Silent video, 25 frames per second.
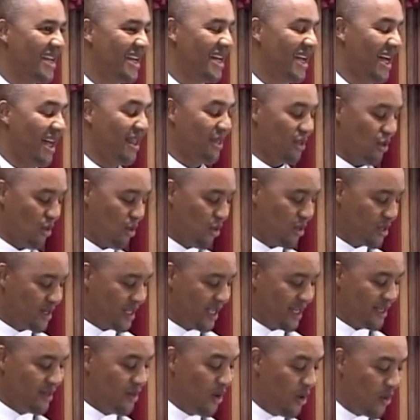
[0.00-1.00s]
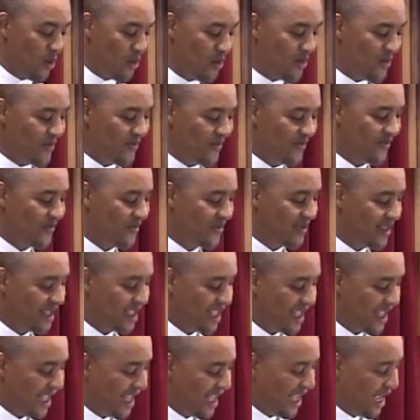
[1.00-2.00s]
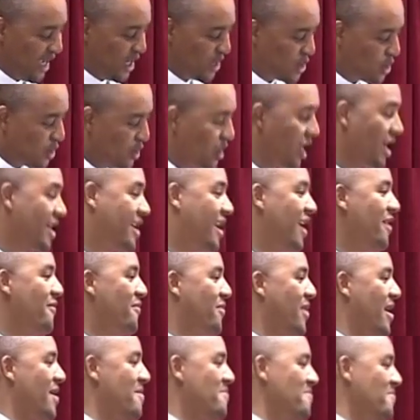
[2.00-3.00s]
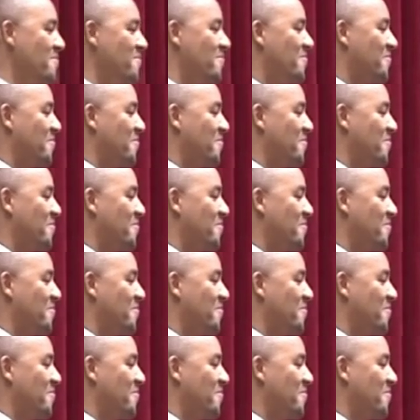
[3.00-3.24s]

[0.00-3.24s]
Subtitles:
And the Lord said, no. Should I give them